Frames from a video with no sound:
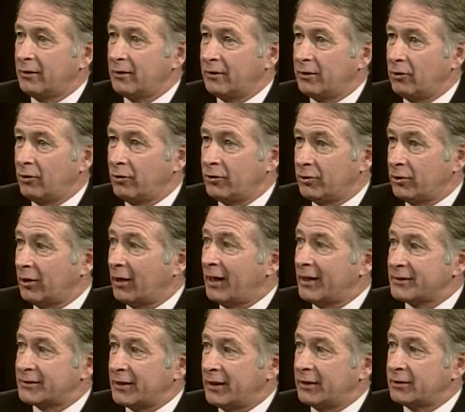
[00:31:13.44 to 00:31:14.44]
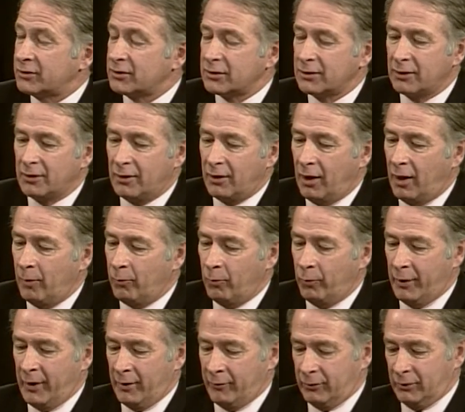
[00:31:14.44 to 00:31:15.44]
your guys' age.
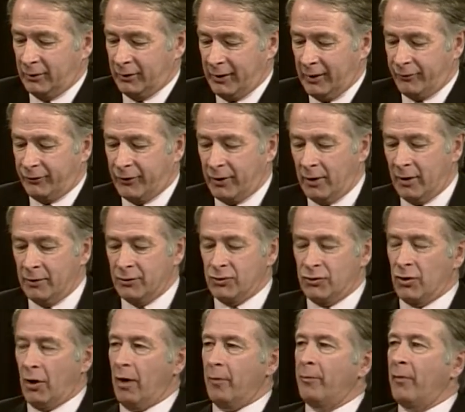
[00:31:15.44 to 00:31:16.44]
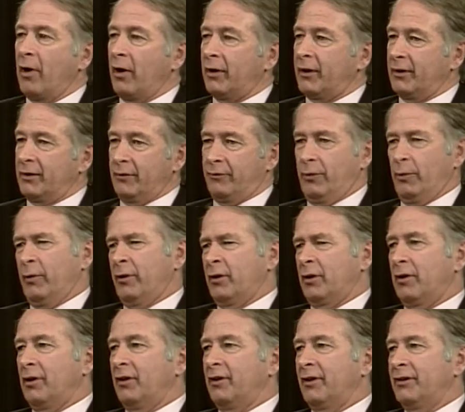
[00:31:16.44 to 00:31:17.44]
We haven't left a job market, if you want to
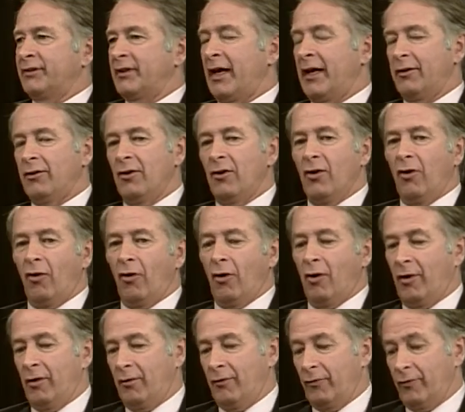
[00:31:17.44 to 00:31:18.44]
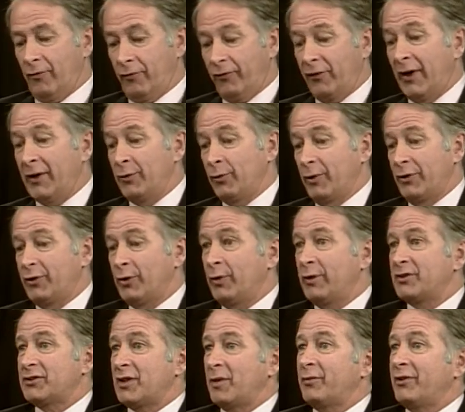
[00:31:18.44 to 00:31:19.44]
call it that, or fun with
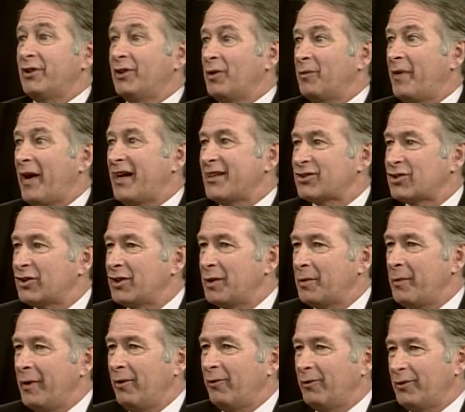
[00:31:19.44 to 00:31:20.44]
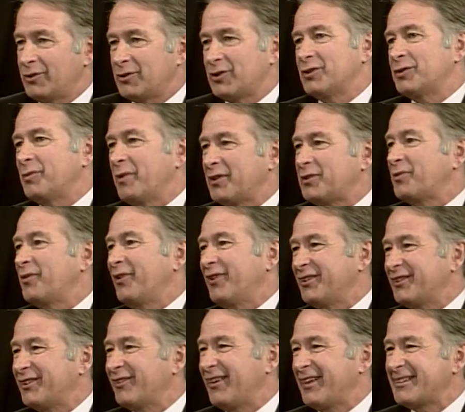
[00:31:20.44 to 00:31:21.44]
doing something you're passionate about, which is much more
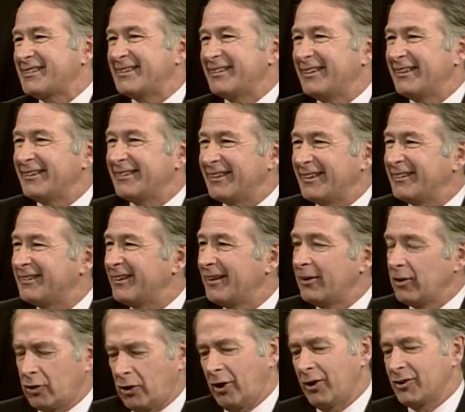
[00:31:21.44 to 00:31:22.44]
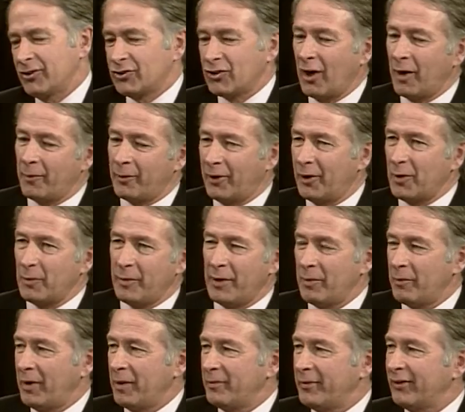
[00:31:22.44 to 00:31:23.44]
interesting than got a job and got to pay
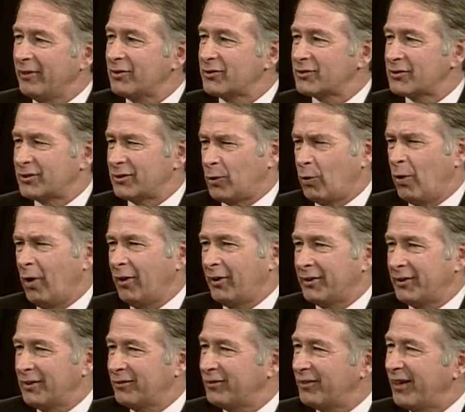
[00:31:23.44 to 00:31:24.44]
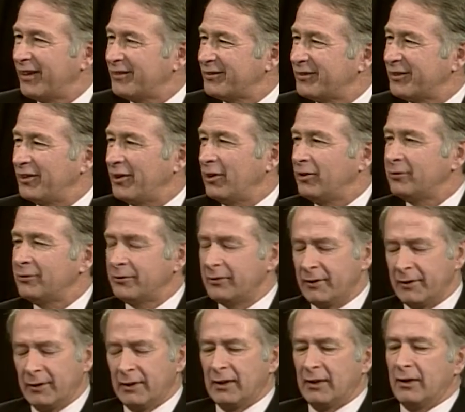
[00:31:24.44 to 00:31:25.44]
my bills, quality of life, you know?
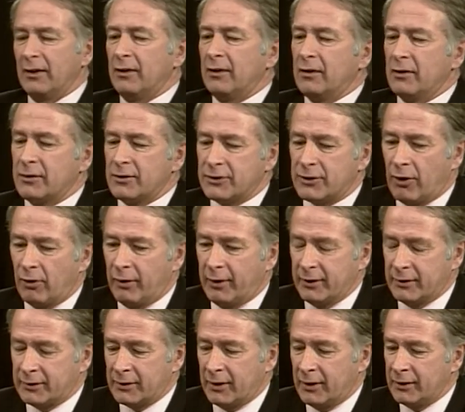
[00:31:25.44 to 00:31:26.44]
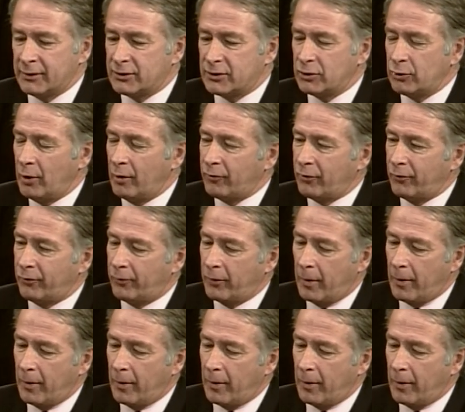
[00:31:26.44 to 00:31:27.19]
So it's, you ever,